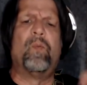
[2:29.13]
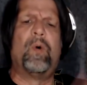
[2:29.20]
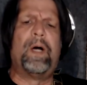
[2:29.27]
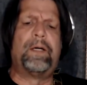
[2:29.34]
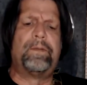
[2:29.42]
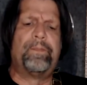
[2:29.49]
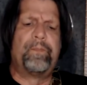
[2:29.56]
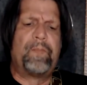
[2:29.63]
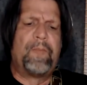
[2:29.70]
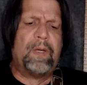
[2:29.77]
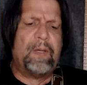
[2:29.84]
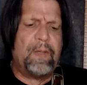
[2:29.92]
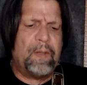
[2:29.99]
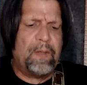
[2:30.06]
Well,
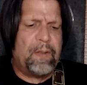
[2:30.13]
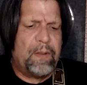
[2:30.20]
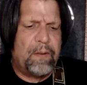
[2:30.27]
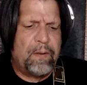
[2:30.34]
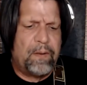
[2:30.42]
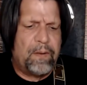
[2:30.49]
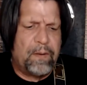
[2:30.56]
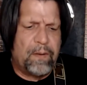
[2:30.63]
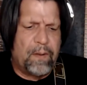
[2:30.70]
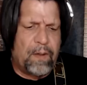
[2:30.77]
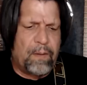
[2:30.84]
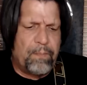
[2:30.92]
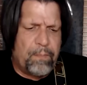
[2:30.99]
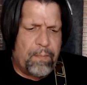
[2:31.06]

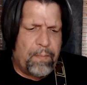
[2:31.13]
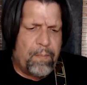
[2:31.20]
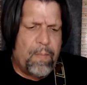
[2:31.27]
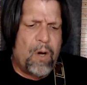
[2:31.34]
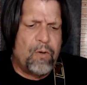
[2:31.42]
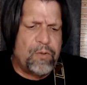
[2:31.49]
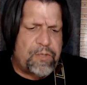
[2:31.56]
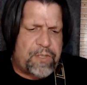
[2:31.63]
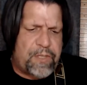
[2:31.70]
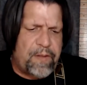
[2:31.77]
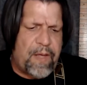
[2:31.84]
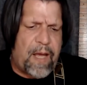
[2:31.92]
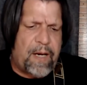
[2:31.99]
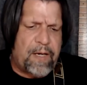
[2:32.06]
most
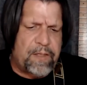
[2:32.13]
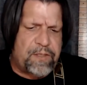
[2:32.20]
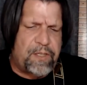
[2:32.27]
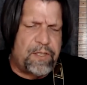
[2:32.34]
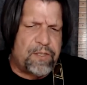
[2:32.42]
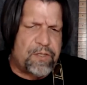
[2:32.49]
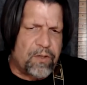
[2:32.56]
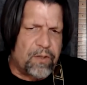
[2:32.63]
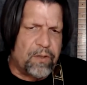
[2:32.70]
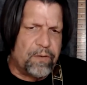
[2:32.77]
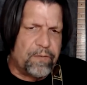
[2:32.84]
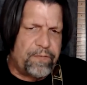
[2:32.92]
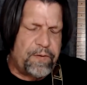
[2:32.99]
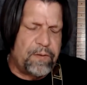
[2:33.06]
of that is
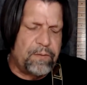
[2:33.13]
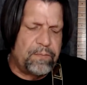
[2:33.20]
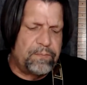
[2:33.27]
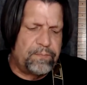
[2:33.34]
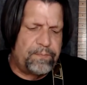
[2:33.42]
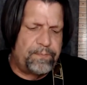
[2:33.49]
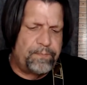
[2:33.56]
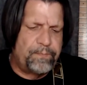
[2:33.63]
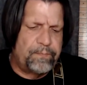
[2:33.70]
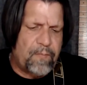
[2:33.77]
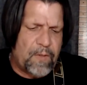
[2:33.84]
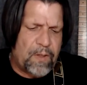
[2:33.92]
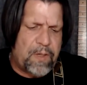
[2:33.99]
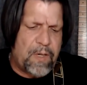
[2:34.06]
deserved.
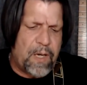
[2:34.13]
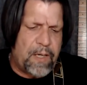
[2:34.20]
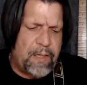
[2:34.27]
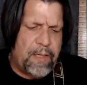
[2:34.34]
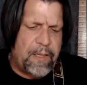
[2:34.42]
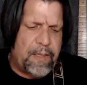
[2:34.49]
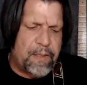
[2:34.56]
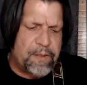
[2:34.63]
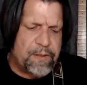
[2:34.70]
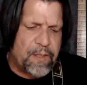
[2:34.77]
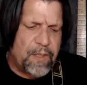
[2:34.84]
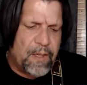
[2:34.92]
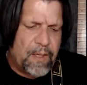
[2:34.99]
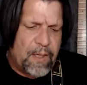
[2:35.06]
Okay, it
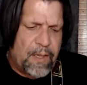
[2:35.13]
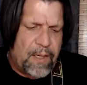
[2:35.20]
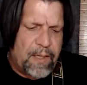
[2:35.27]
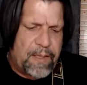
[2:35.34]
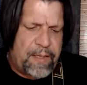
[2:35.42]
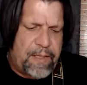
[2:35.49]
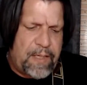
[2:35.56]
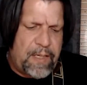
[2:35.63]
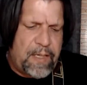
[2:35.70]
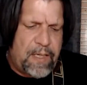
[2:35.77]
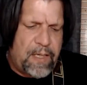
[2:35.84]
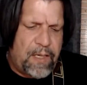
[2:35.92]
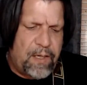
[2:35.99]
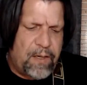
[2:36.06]
is.
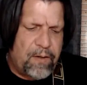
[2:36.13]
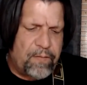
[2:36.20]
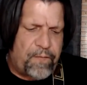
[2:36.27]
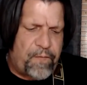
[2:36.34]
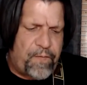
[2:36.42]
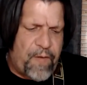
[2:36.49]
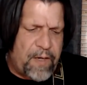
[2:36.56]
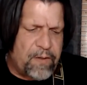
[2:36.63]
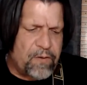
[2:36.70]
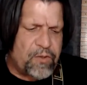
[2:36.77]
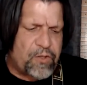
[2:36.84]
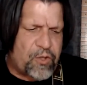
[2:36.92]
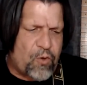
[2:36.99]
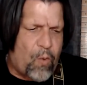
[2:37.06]
The
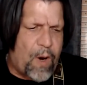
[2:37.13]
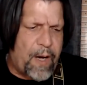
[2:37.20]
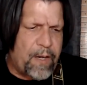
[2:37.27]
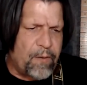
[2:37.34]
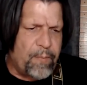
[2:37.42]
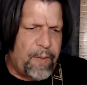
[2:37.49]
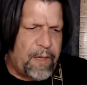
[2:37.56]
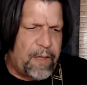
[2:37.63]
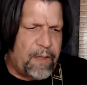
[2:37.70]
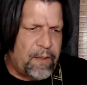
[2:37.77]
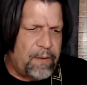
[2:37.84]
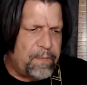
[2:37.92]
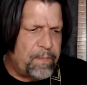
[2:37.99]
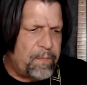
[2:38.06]
Fender Squire
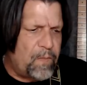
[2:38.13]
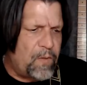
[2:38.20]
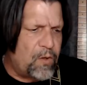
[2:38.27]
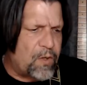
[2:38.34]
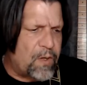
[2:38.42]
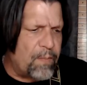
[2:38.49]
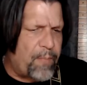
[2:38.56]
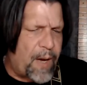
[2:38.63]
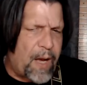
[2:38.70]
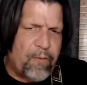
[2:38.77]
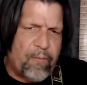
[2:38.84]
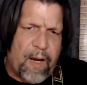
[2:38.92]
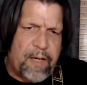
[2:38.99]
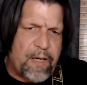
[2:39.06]
Mini you can buy
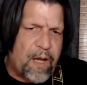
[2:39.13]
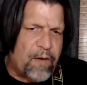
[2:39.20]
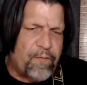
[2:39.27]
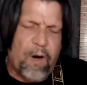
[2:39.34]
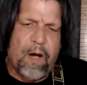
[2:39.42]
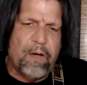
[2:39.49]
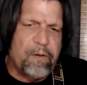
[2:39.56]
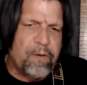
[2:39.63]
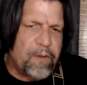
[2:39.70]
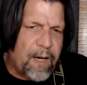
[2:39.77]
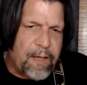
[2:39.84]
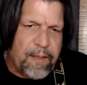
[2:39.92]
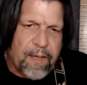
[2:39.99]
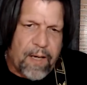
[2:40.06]
right now for
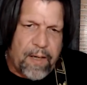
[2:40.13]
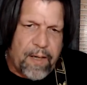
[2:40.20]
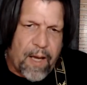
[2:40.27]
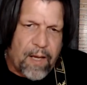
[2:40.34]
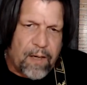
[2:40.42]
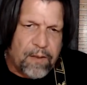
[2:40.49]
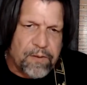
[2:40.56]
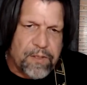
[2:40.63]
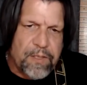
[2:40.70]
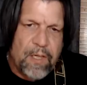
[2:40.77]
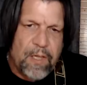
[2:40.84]
$199.